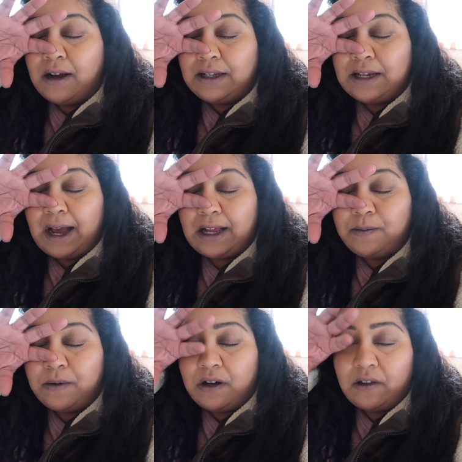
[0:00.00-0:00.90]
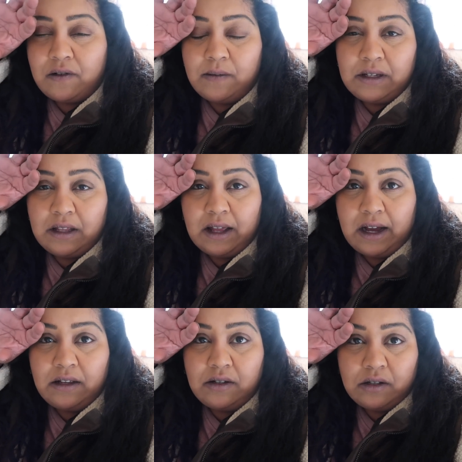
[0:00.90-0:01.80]
And to add bathrooms to
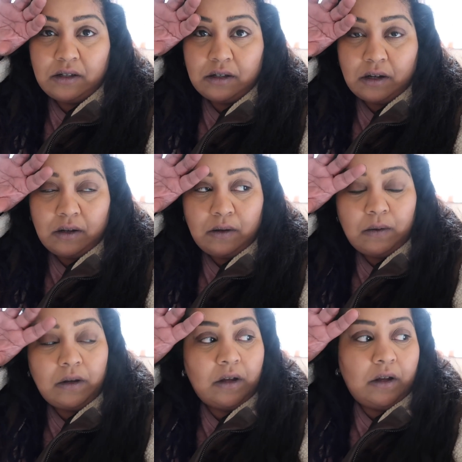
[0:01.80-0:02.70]
that is just so